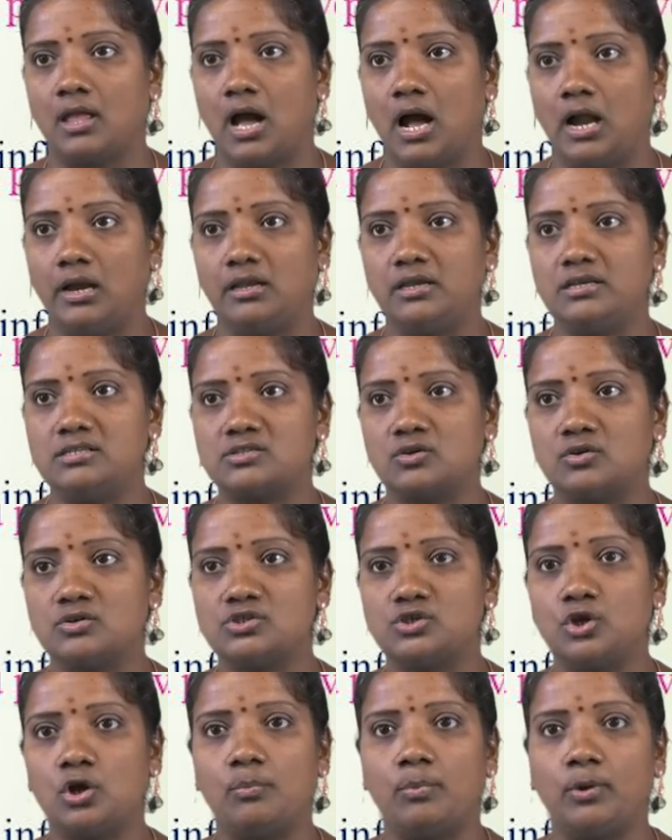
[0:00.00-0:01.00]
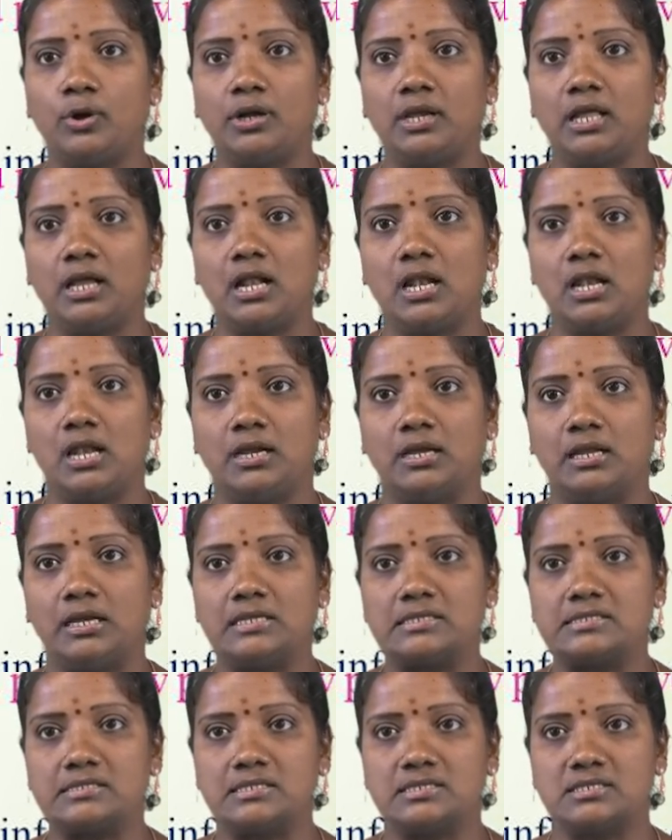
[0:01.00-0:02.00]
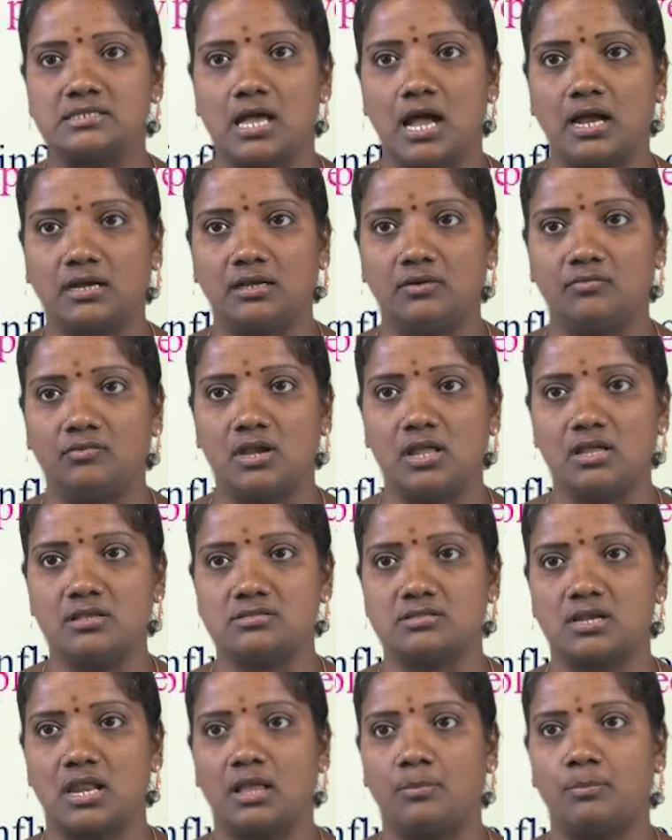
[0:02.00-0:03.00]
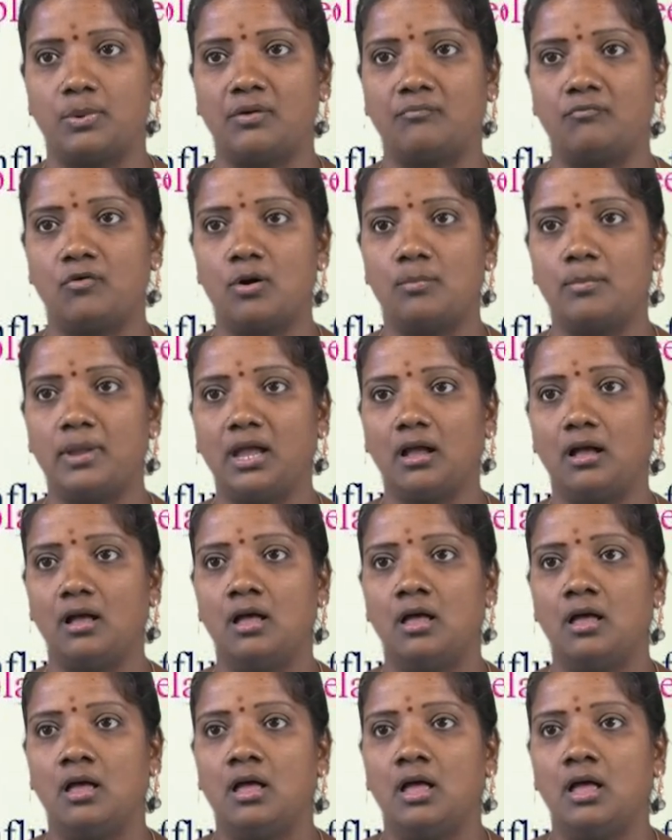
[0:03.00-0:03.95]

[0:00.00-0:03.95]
and in socio-political and lesser activities like performing